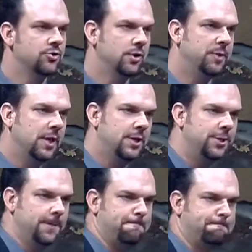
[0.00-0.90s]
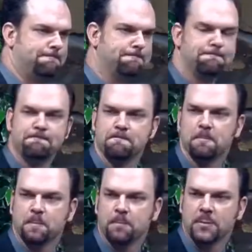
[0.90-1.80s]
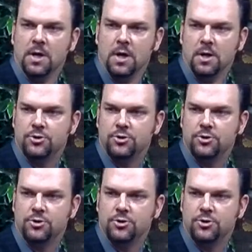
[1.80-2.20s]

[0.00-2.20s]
Tribulation. Amen.